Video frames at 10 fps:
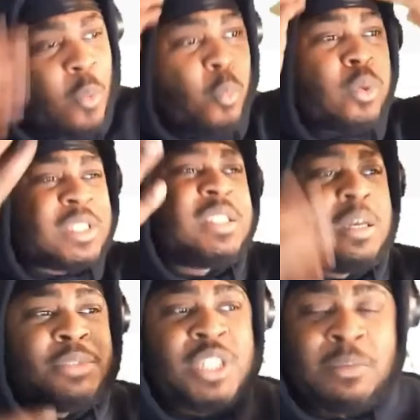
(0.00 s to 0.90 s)
What's
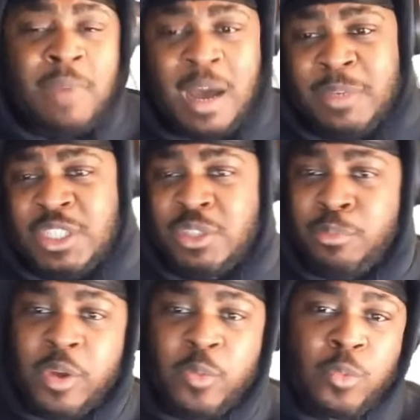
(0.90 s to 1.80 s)
up, G Mob? It's your
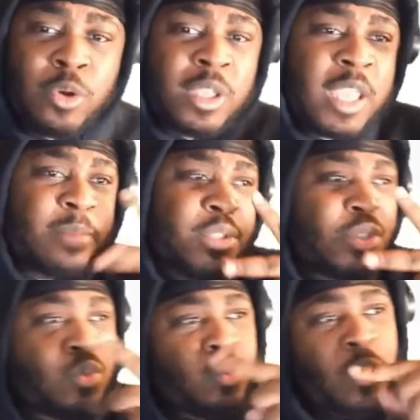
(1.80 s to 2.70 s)
boy Will Games
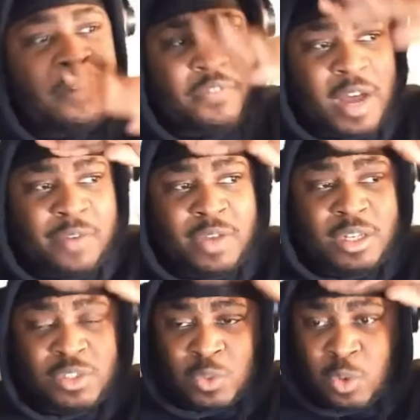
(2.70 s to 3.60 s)
215
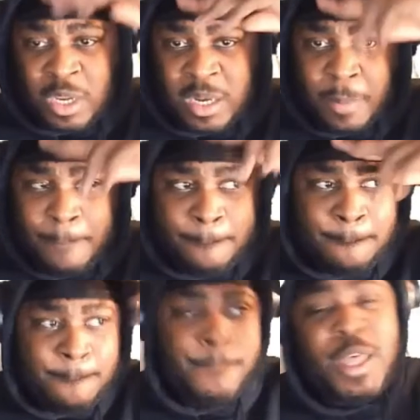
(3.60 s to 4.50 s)
underscore in the
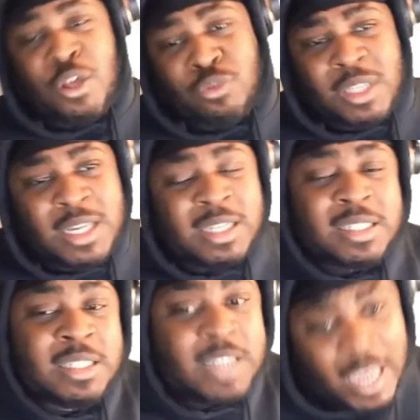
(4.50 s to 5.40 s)
building, and
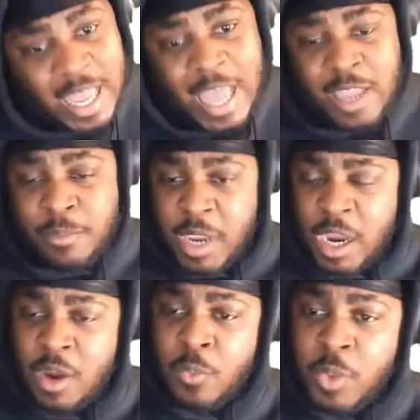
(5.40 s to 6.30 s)
today I am
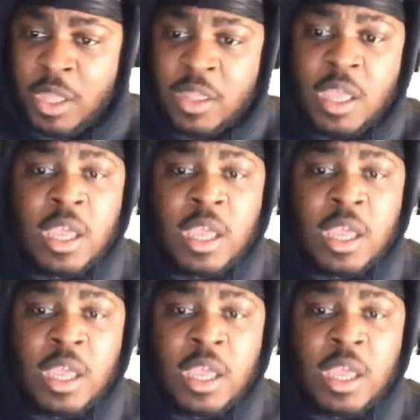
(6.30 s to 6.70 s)
here with